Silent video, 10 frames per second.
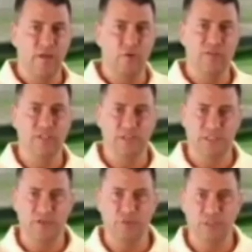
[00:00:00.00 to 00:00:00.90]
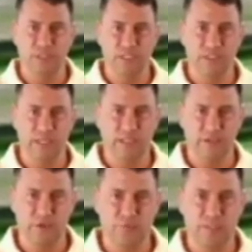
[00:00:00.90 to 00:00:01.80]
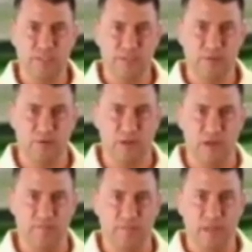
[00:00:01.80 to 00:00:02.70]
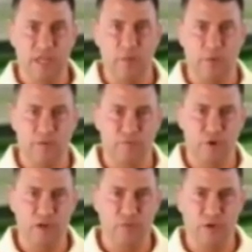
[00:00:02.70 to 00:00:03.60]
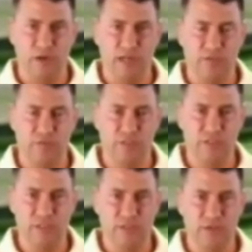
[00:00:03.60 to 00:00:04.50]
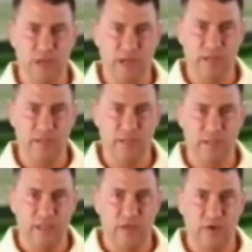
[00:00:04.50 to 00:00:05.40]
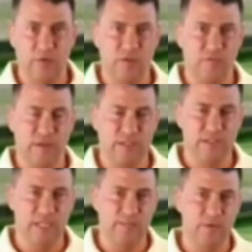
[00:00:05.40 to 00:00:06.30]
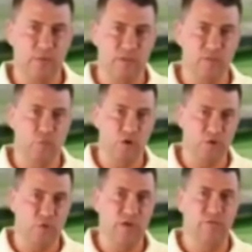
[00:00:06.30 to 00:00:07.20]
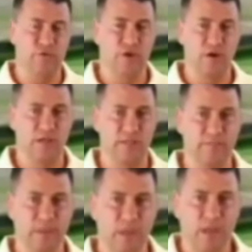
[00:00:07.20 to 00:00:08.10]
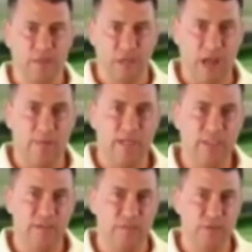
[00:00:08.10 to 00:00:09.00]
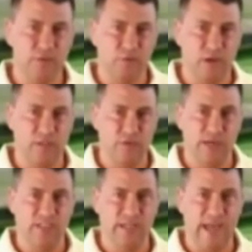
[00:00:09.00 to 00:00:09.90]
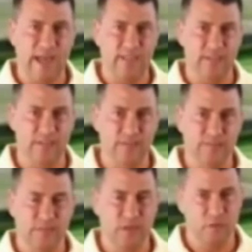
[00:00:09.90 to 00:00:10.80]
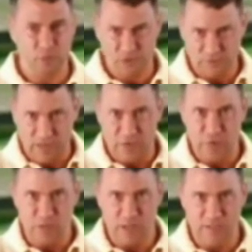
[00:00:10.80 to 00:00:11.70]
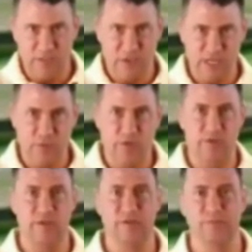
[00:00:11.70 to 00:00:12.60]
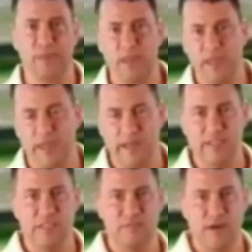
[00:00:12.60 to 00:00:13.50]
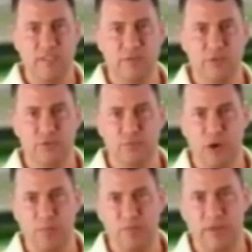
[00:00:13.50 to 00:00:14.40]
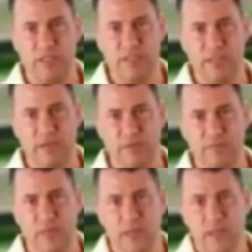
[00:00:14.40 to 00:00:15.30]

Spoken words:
Notice that the G360 has a two-piece center line, and when the front and rear lines are visually united, you know that the face is aimed to within 1 degree of your target. The combination of these two lines creates an axis. In other words, you've got two lines that check one another. And has a device to ensure proper face angle,